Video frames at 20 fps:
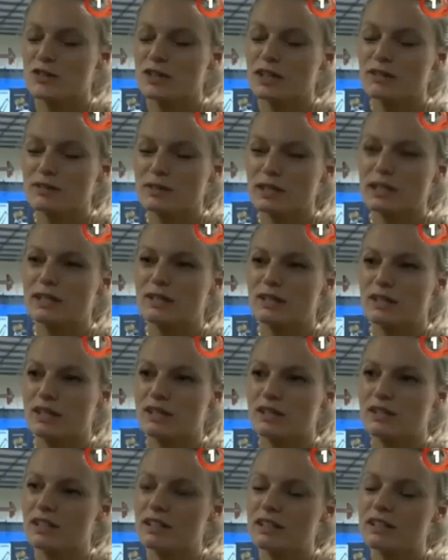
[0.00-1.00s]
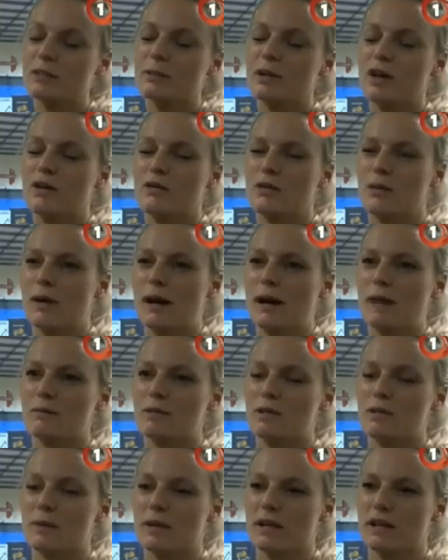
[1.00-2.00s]
She's feeling really good, a little bit
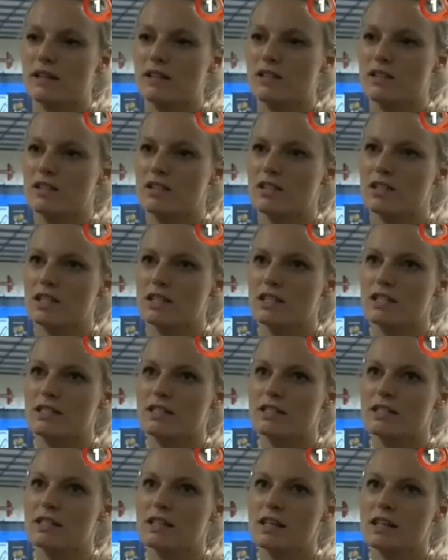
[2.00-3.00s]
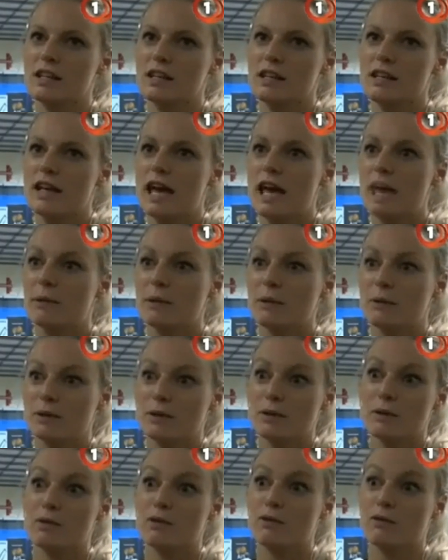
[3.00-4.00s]
overwhelmed, but she's happy with
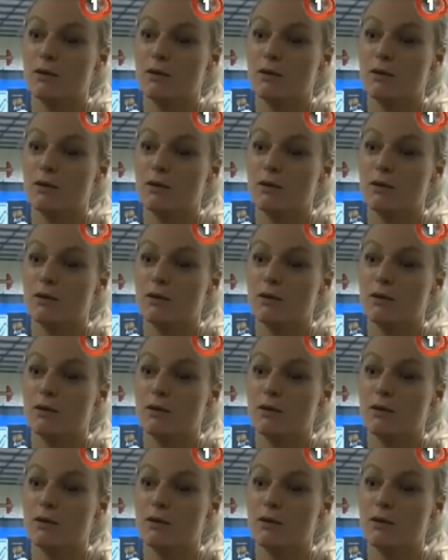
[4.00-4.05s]
her